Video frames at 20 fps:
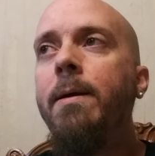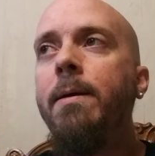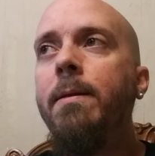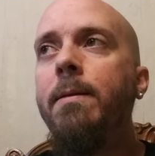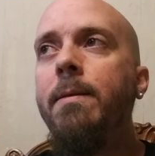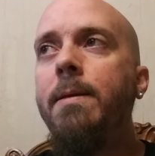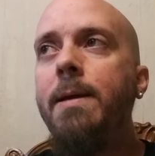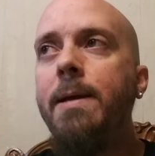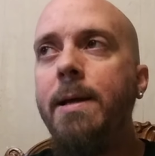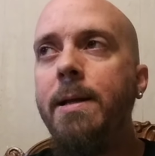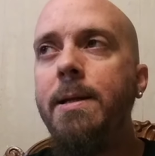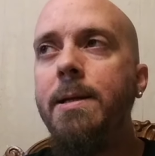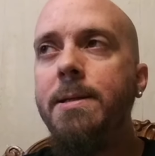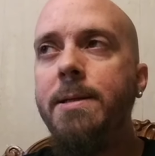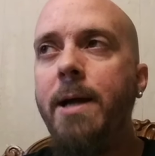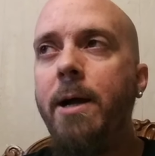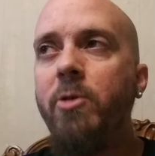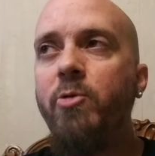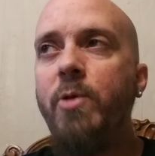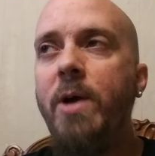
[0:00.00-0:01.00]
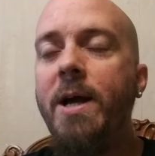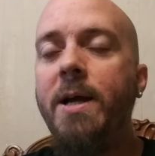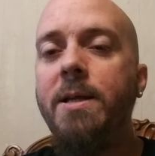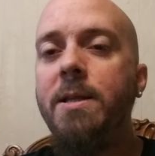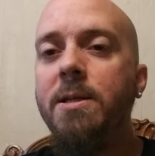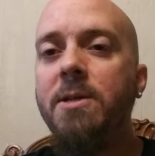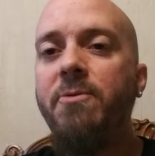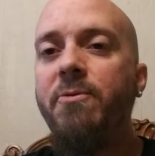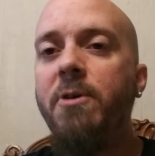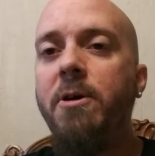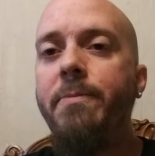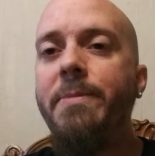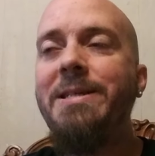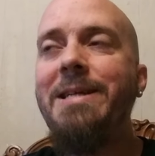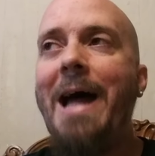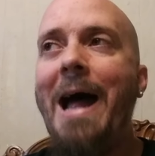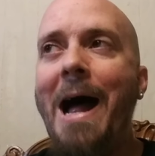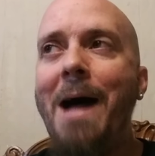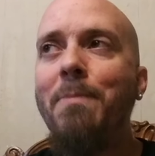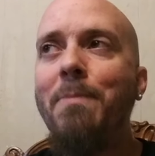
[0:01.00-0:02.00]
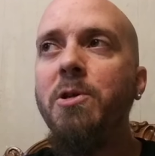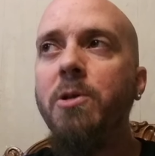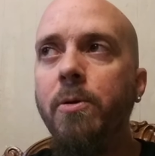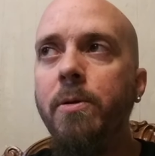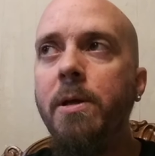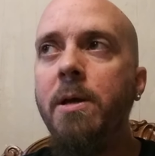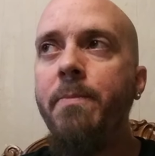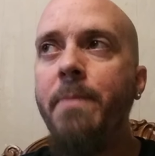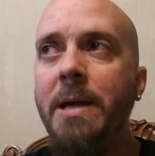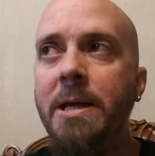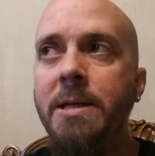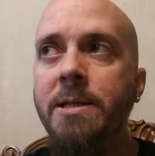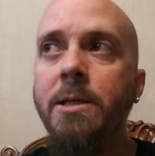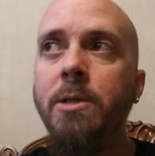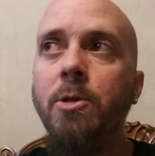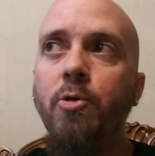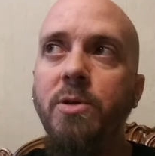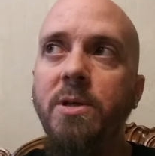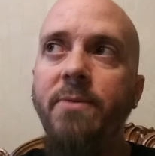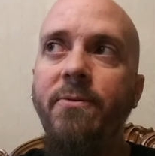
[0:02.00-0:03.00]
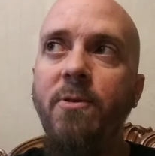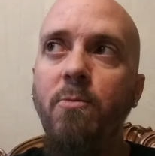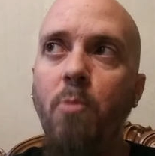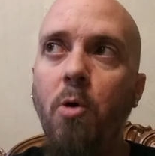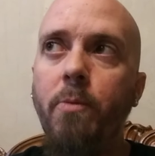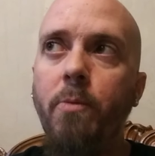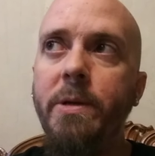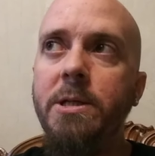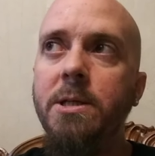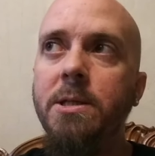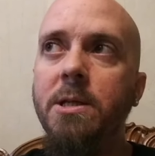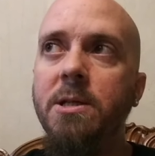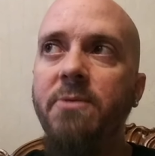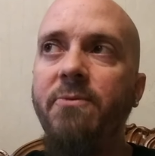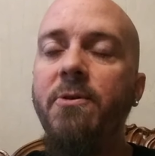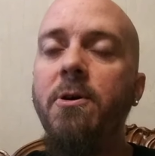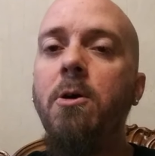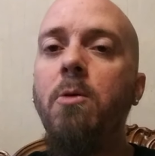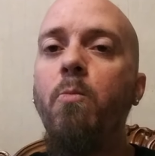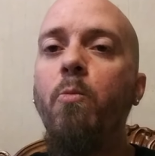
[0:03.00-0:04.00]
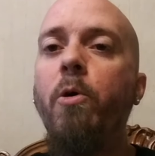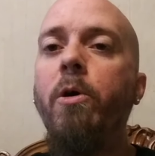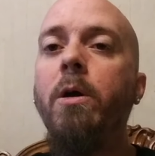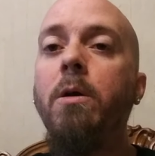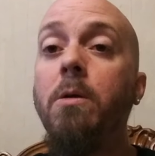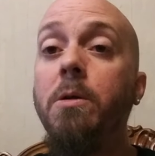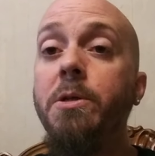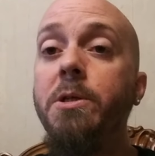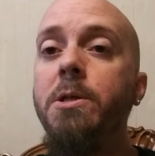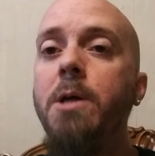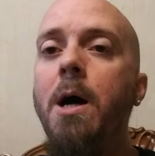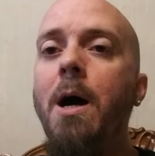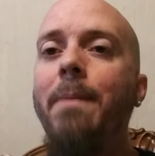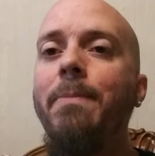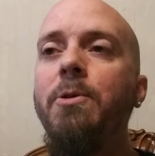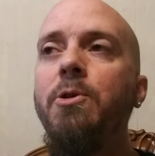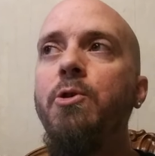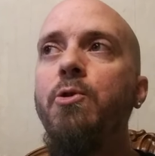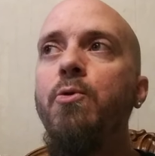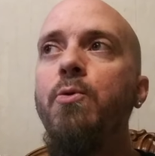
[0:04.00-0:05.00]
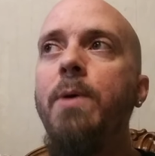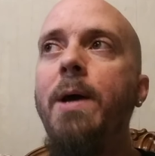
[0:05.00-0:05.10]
The indie soundtrack in this film is absolutely amazing. There's even moments in this film where it'll stop to